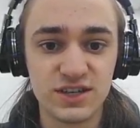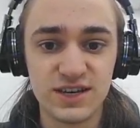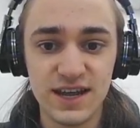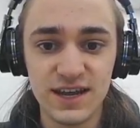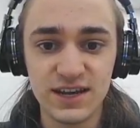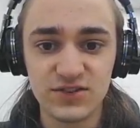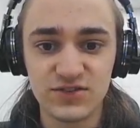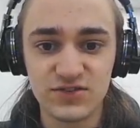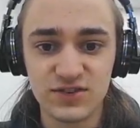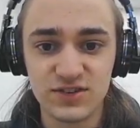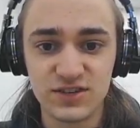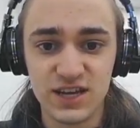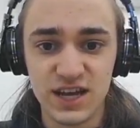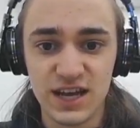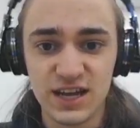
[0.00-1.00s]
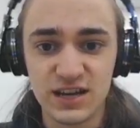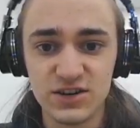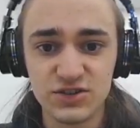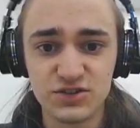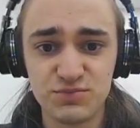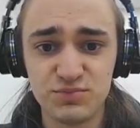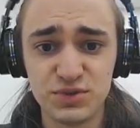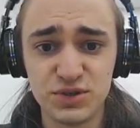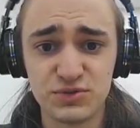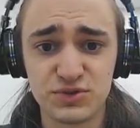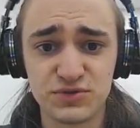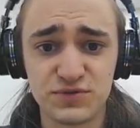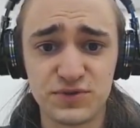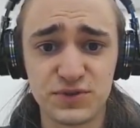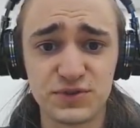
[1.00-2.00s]
connects, it looks
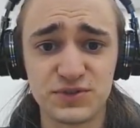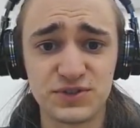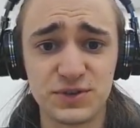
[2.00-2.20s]
beautiful.